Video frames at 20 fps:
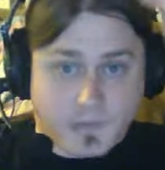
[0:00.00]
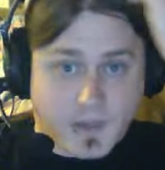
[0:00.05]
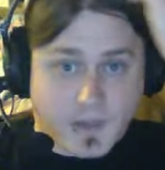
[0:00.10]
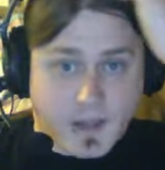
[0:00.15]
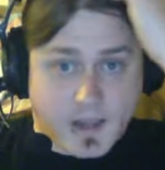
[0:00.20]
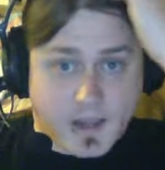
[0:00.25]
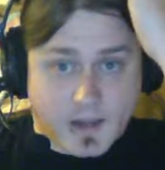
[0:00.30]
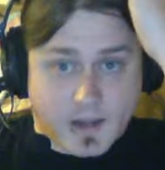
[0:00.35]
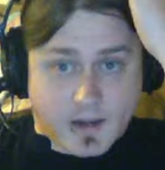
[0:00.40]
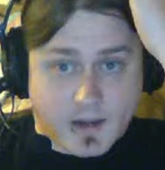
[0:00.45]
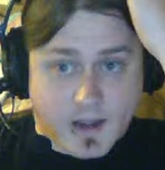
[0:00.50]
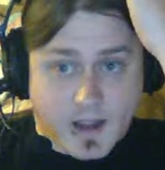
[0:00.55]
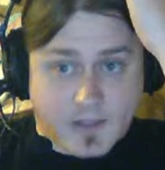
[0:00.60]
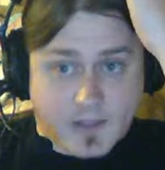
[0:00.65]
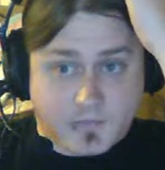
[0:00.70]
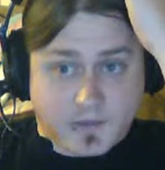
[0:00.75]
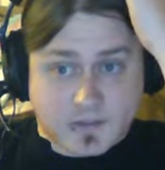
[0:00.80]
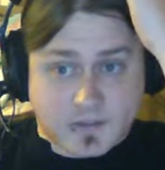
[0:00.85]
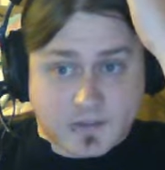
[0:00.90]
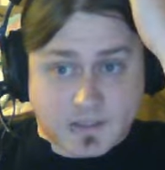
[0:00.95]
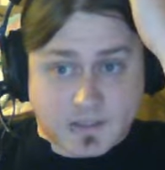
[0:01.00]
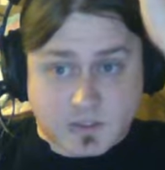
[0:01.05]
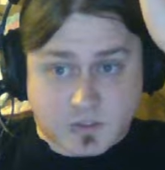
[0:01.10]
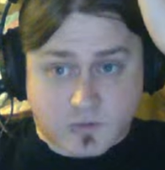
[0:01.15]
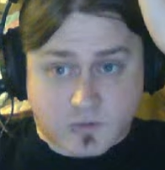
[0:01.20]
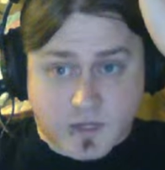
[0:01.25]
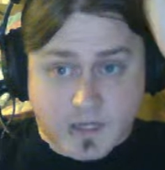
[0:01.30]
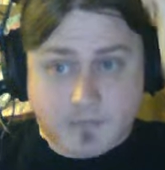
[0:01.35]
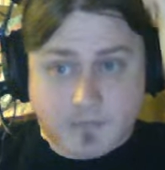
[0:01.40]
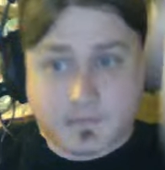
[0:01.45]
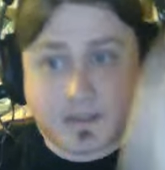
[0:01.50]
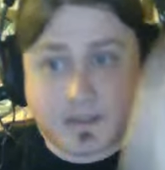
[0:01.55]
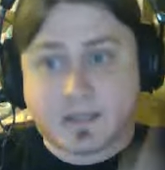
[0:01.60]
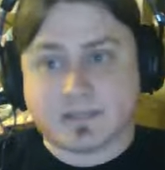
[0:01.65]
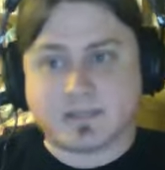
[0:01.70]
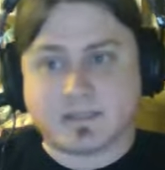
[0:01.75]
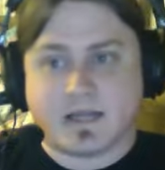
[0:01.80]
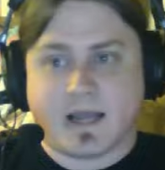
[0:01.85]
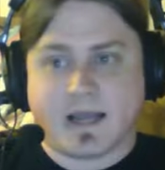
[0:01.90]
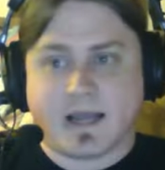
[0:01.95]
And I think that's great
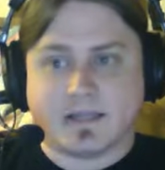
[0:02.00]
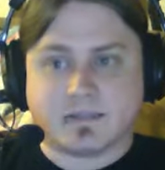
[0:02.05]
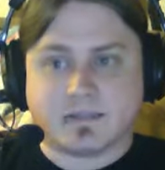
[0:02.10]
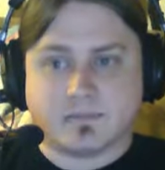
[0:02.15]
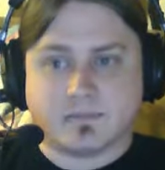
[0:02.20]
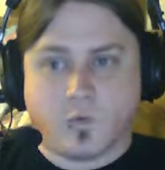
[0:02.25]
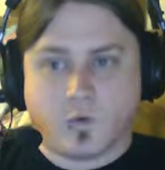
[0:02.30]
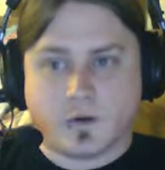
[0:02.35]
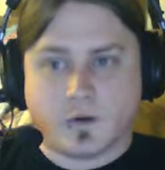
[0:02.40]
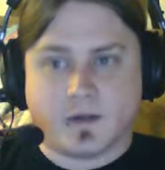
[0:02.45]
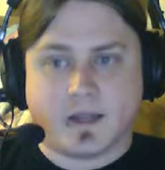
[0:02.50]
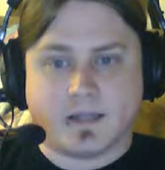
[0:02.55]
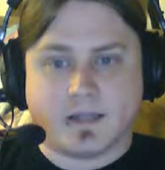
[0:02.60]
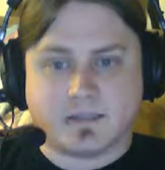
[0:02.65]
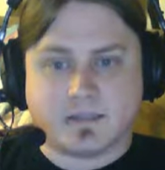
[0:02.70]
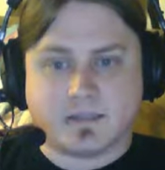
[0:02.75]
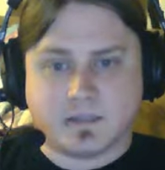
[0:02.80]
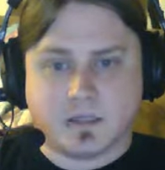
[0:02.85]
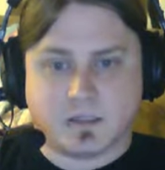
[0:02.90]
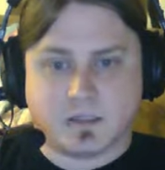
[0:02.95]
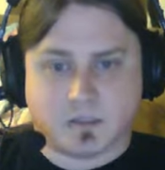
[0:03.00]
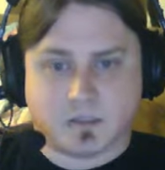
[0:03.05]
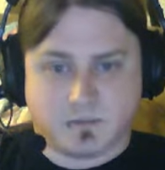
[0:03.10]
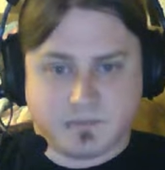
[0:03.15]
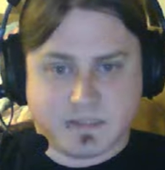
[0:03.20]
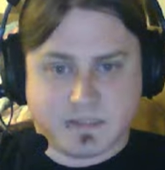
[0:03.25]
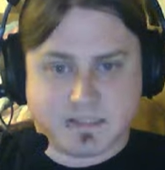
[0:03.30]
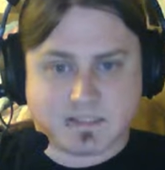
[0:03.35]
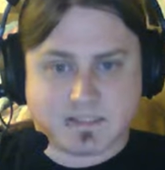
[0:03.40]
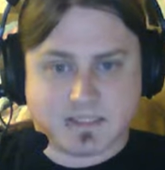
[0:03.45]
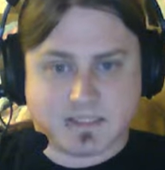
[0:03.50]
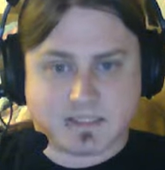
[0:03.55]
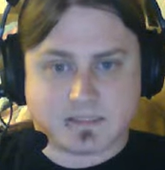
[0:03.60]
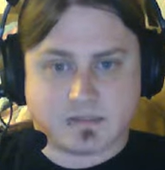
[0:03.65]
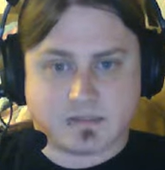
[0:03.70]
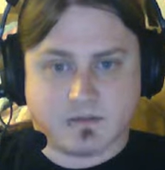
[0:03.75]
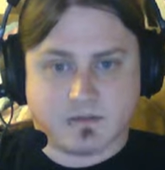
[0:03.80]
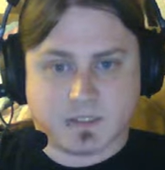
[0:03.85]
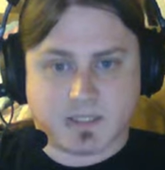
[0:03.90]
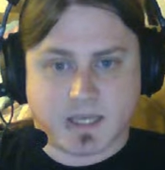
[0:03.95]
because it adds more 1900 beat sticks
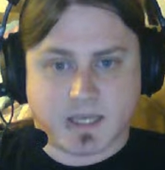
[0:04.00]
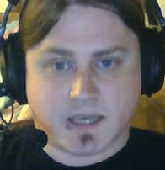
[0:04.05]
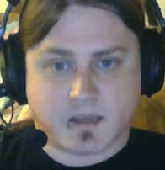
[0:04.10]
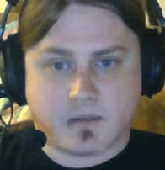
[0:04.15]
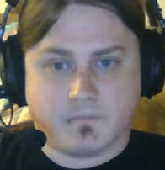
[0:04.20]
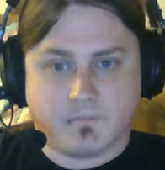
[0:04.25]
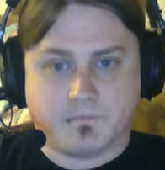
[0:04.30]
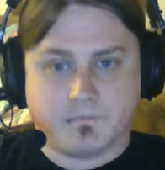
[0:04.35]
to the deck.